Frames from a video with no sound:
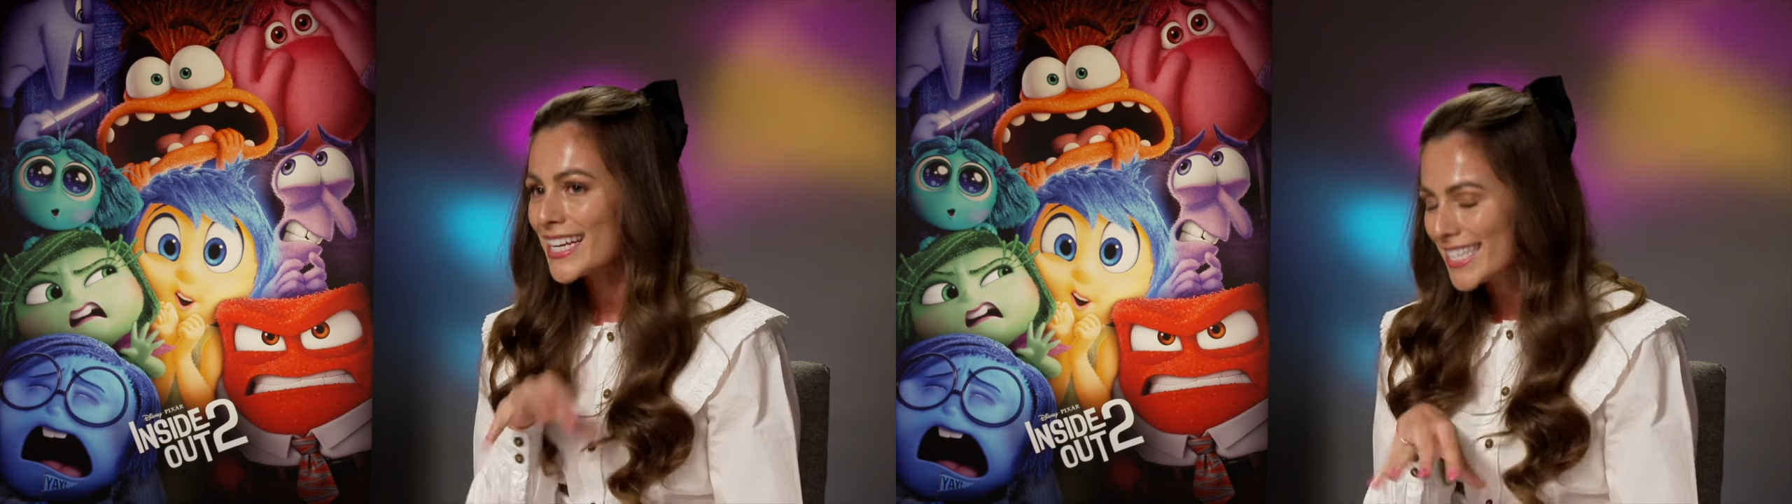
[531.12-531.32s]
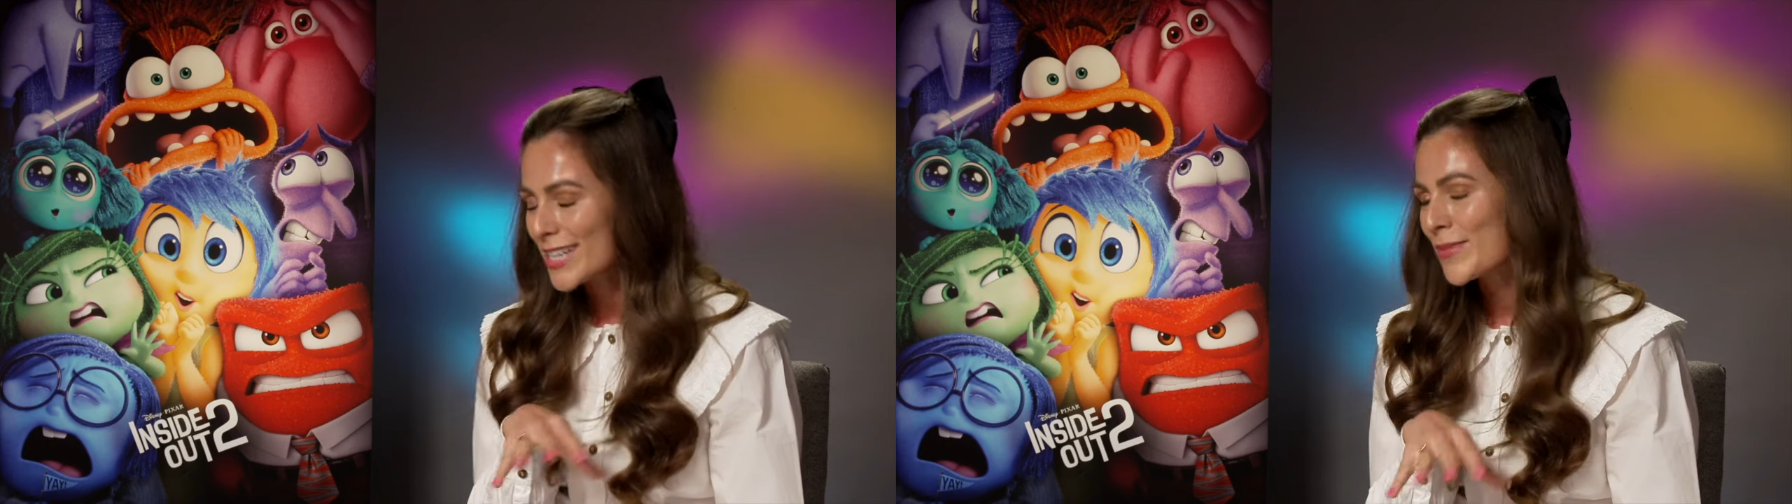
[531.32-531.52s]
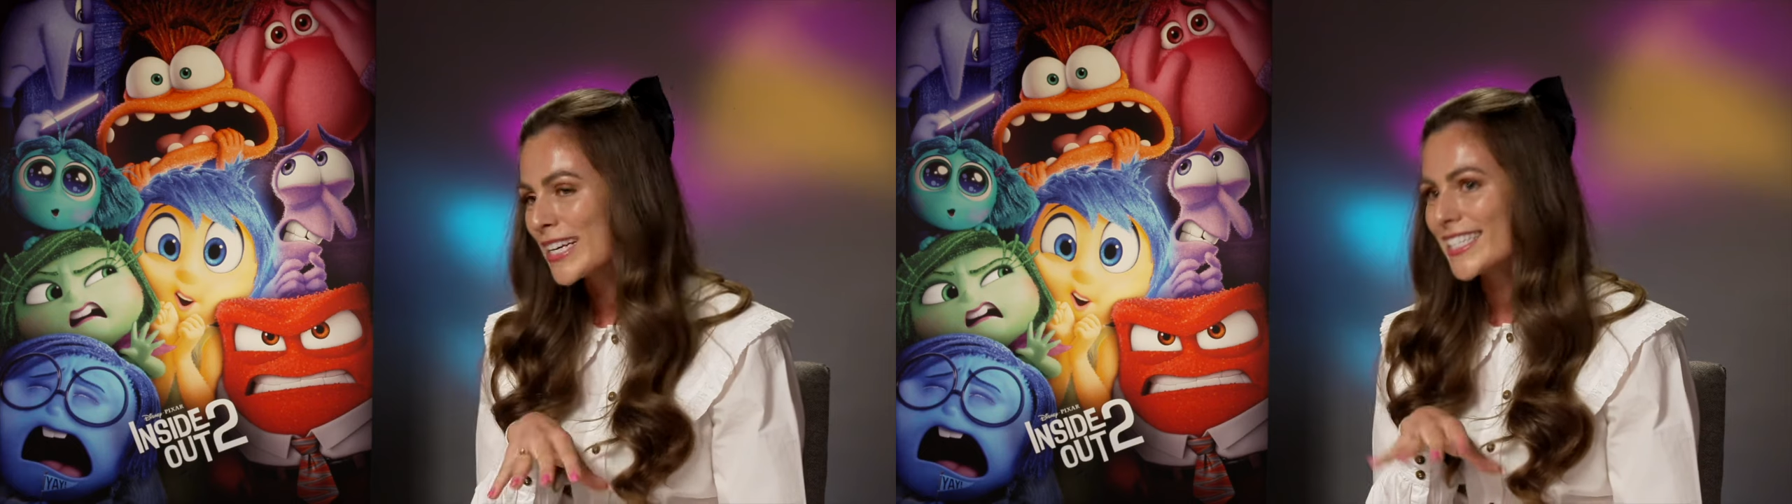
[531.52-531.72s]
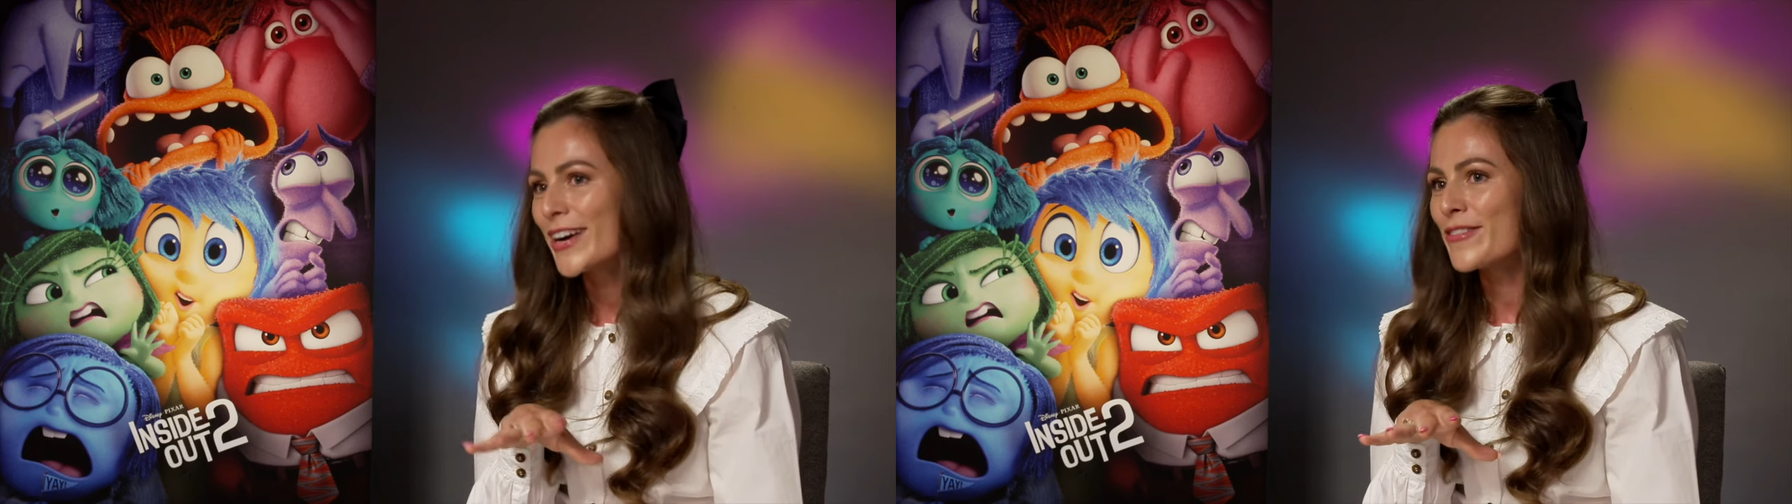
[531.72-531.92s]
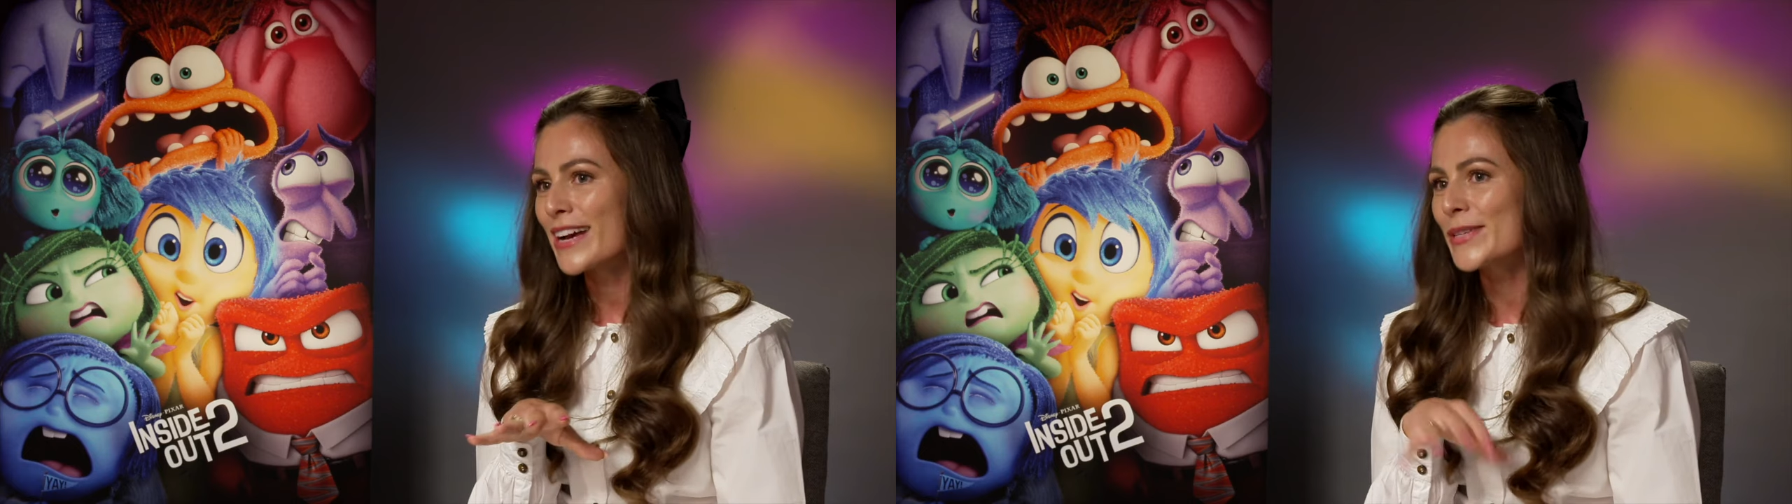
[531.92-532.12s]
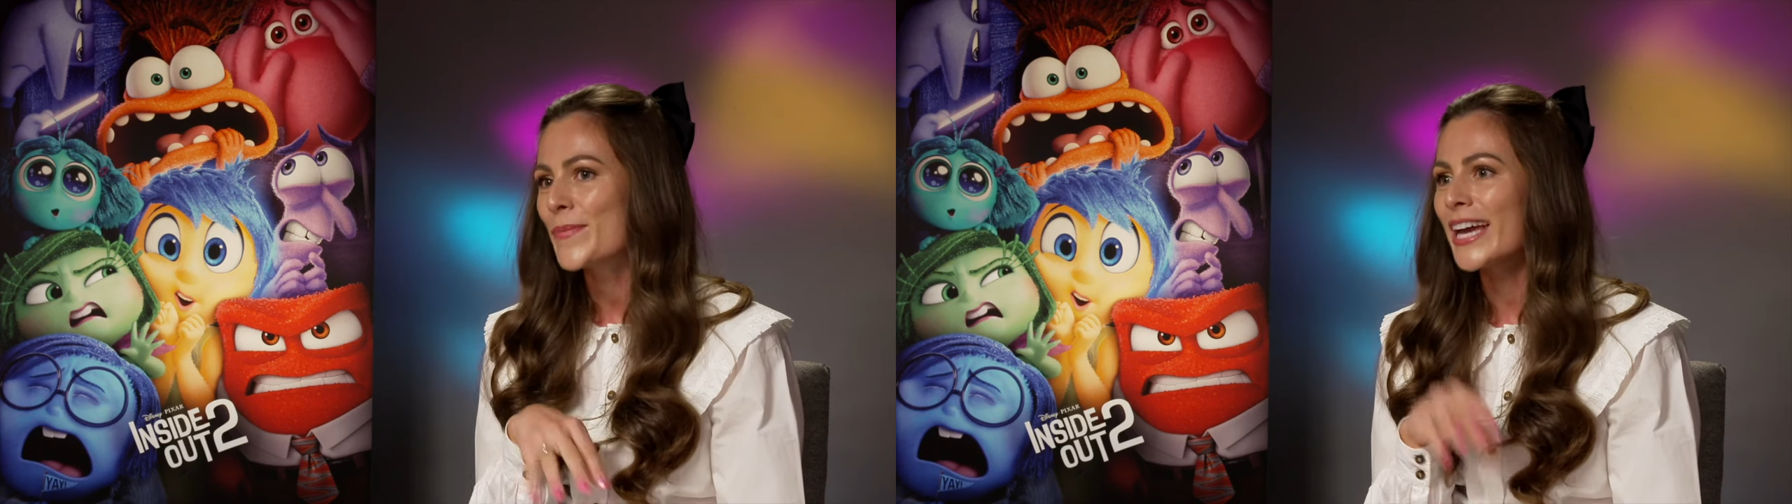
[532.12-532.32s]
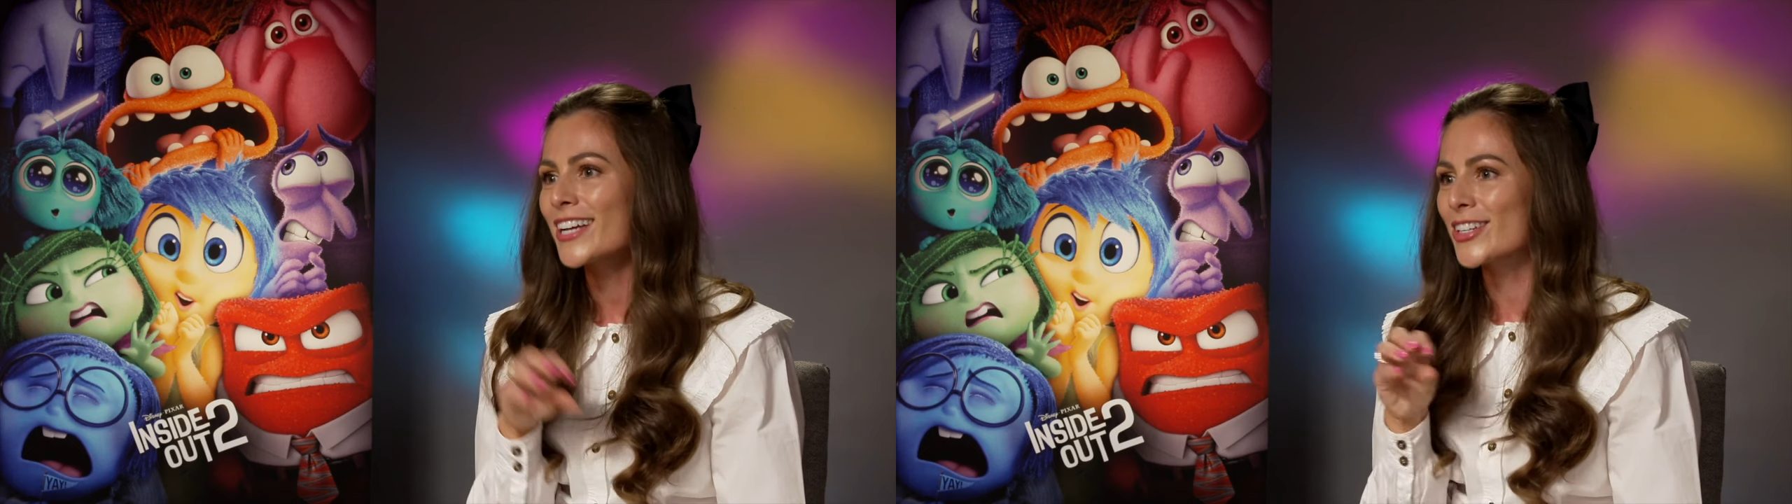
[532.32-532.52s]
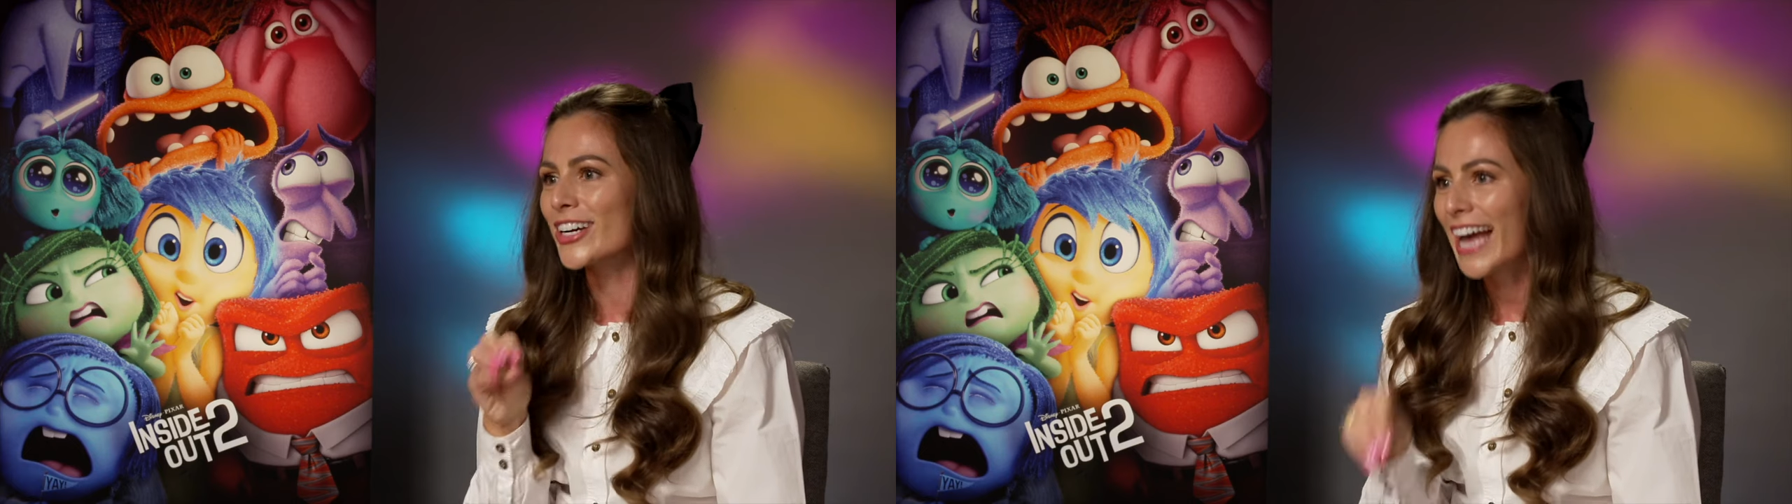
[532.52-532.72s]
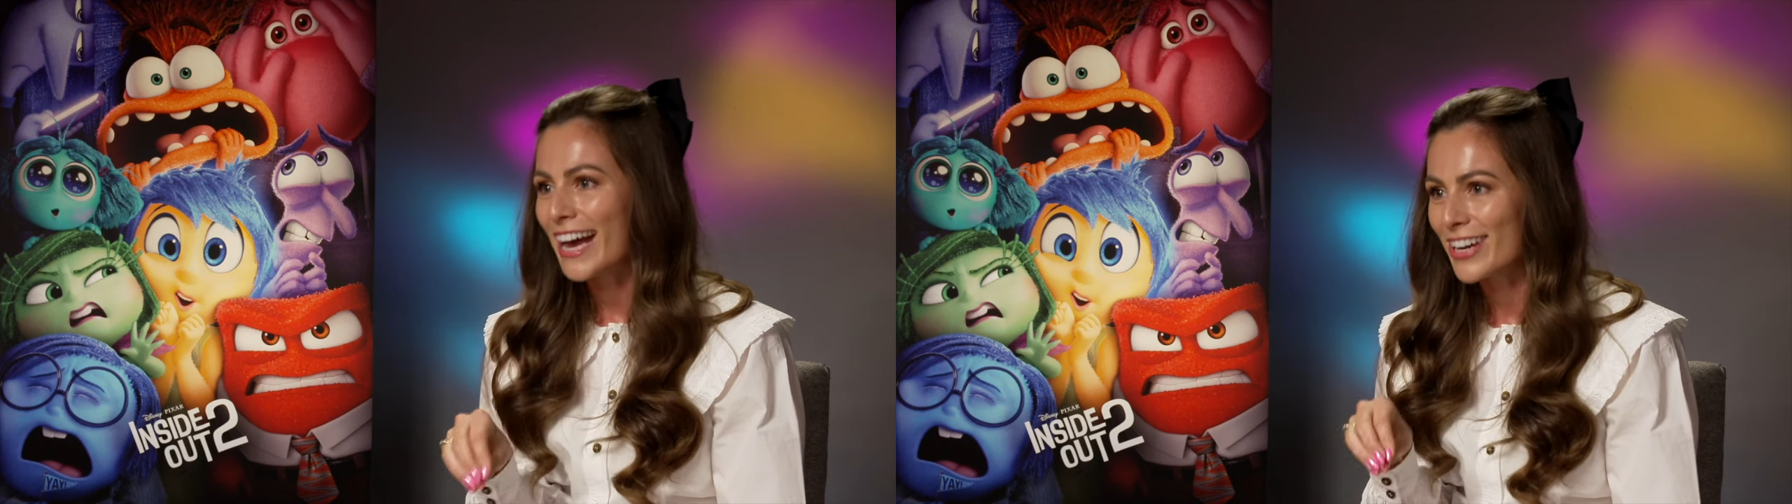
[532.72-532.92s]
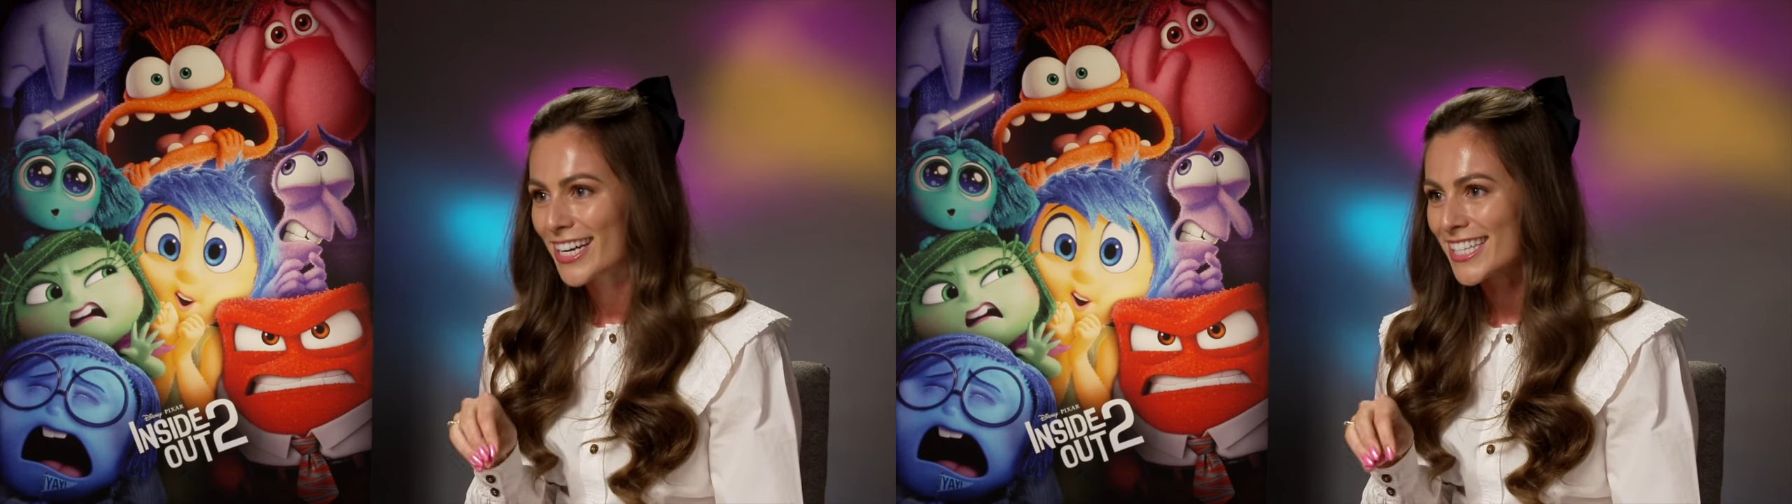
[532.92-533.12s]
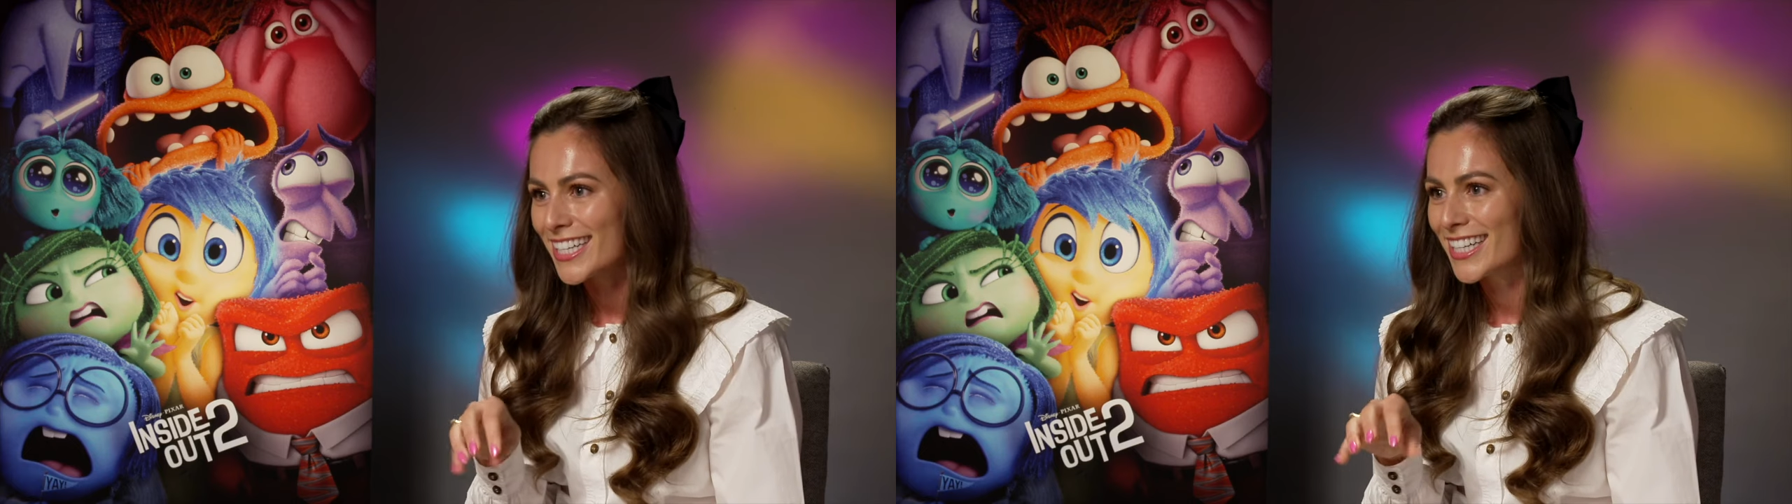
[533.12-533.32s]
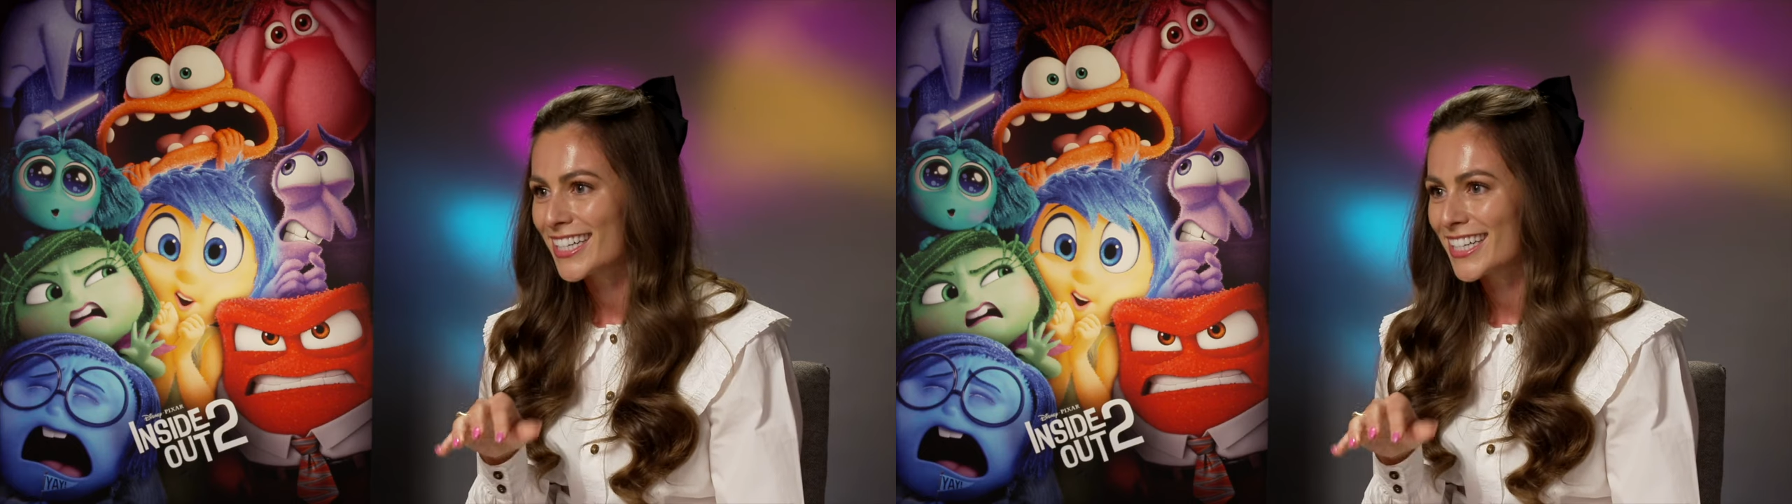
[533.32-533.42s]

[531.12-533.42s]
edited myself as a Pixar character,